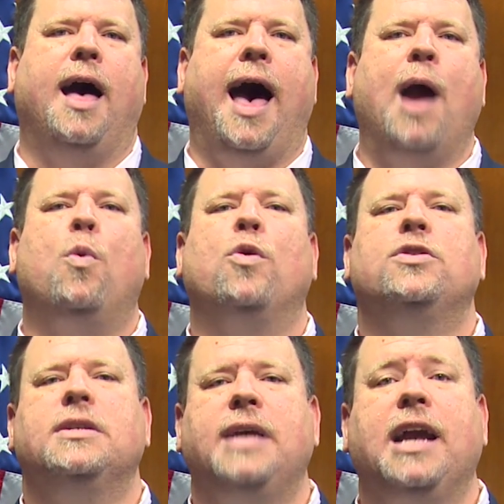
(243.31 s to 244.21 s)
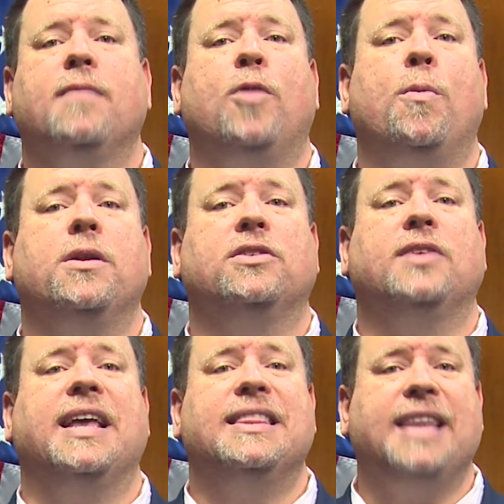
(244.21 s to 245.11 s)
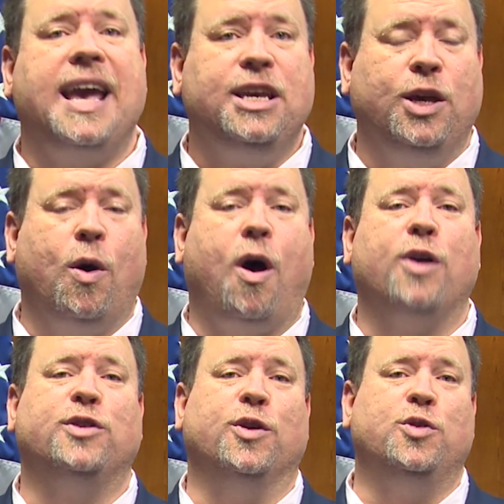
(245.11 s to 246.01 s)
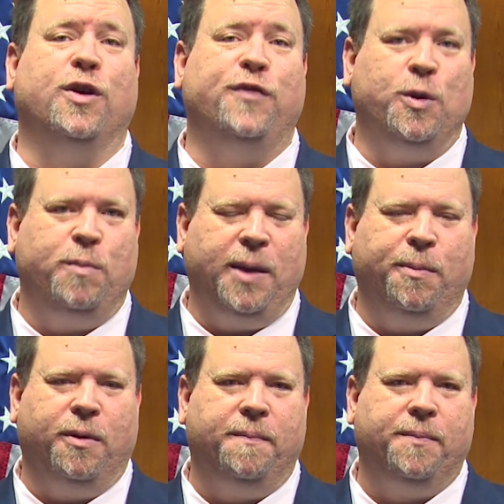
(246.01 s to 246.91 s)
I want to take a moment to say thank you also to a few people.